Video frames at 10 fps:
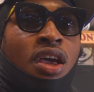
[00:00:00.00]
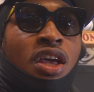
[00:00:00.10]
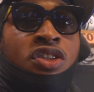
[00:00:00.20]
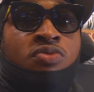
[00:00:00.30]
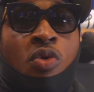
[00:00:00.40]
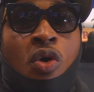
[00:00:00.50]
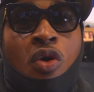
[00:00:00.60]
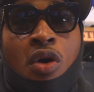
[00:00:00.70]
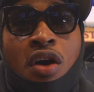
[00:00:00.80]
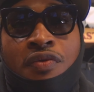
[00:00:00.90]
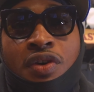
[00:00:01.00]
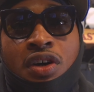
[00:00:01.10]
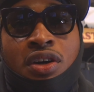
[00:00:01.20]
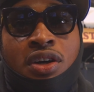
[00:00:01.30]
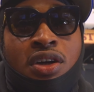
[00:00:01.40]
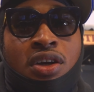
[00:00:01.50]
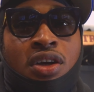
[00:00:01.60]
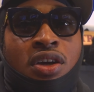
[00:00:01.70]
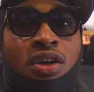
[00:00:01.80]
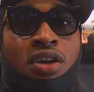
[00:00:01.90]
It's more of a
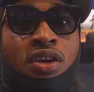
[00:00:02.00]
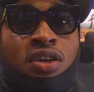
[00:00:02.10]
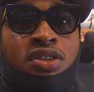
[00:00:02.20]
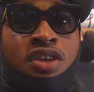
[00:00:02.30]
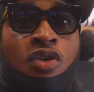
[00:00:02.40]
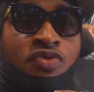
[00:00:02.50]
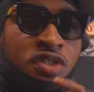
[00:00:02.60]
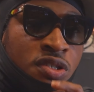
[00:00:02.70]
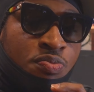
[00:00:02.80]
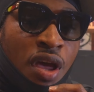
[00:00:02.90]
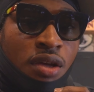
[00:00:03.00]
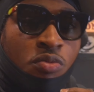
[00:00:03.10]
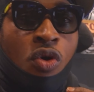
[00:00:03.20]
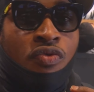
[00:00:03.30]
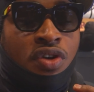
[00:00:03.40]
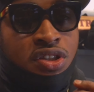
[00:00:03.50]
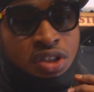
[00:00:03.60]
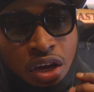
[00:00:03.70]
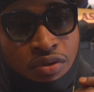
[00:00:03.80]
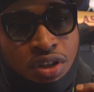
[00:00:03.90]
self-respect, more of an
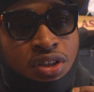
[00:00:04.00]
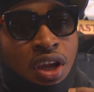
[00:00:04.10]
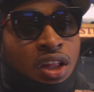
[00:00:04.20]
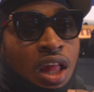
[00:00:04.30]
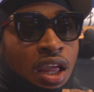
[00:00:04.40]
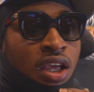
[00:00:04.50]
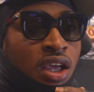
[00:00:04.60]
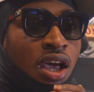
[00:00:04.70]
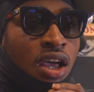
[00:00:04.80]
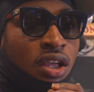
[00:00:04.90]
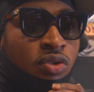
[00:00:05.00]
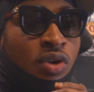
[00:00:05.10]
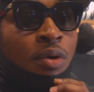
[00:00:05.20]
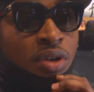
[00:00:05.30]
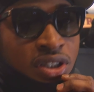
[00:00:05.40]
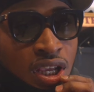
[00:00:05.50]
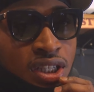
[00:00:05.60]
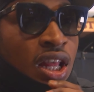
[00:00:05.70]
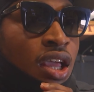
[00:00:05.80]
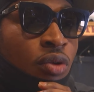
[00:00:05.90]
integrity thing. Like you got what it
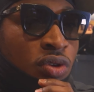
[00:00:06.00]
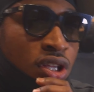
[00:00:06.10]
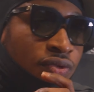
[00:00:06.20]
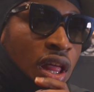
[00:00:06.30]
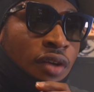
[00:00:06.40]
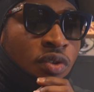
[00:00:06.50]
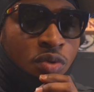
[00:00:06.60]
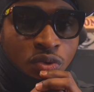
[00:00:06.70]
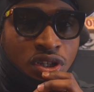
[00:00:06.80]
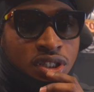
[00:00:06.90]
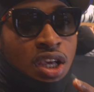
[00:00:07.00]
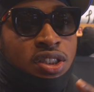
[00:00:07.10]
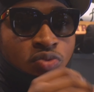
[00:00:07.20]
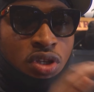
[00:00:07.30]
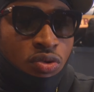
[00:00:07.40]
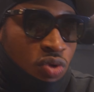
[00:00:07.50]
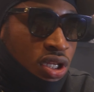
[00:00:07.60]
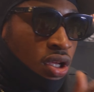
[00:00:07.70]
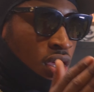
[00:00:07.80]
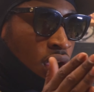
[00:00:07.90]
takes. Like leave, like for me, when it's us, we
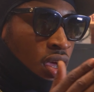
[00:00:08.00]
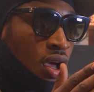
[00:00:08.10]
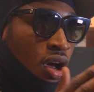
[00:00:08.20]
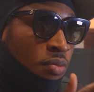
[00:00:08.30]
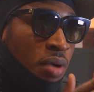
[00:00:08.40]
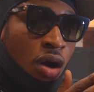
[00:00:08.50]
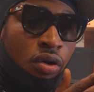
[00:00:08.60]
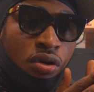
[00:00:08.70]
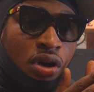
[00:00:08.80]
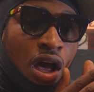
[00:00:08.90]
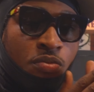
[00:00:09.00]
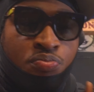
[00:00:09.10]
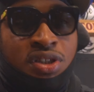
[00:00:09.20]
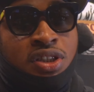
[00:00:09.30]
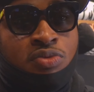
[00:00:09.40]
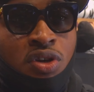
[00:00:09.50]
we about our business.